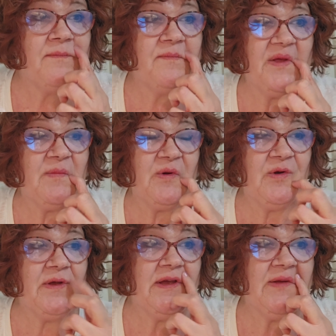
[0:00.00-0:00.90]
people
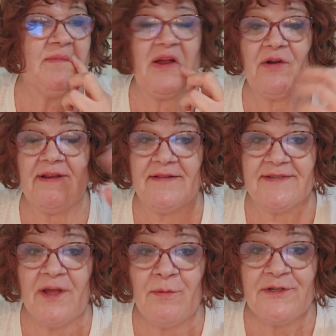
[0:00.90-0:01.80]
who get married in the
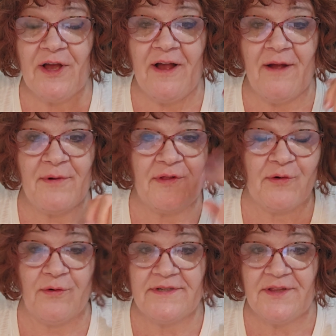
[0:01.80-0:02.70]
summertime, or they're
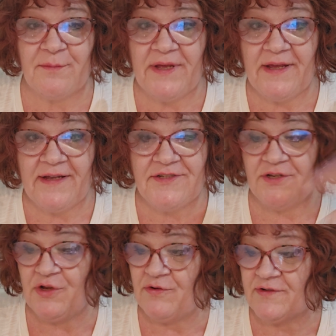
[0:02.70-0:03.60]
going to the beach
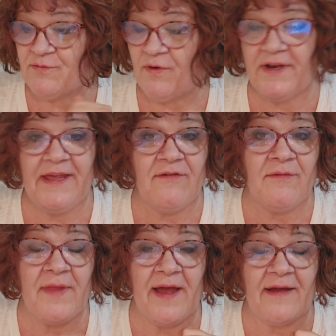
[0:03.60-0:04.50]
and you just want to give
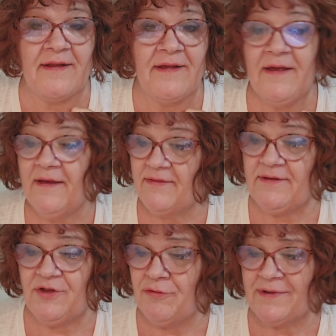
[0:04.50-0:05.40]
them that.
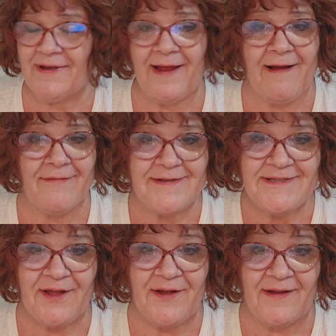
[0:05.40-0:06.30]
You could lay out in the
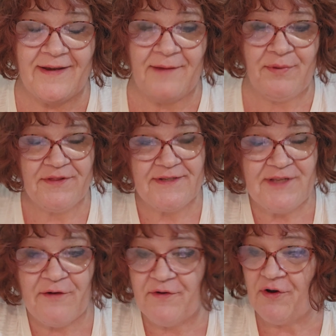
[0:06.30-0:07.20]
sun and put this
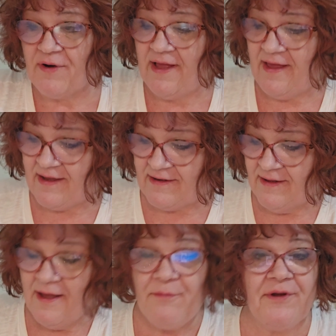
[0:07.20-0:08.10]
over your head.
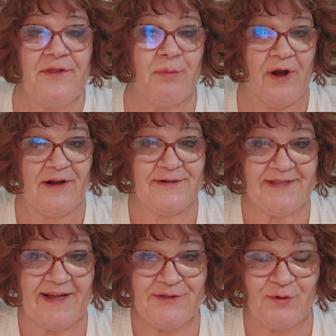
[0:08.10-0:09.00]
Put the brighter
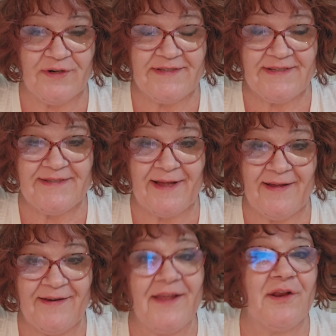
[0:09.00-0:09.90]
side towards the
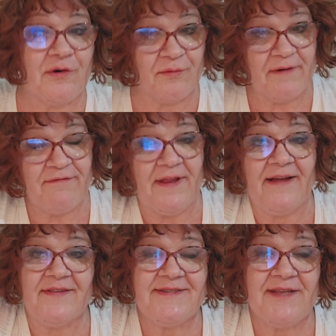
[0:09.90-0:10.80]
sun and it'll
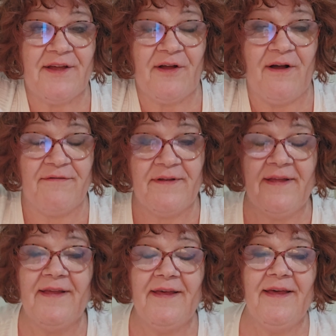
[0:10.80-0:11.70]
reflect the sun off.
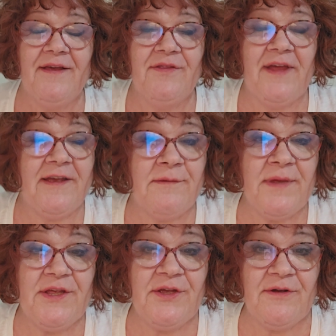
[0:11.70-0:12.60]
They can be
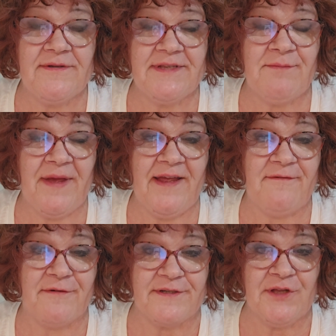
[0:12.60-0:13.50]
used and made
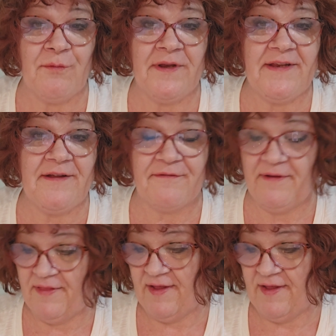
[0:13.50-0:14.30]
for so many different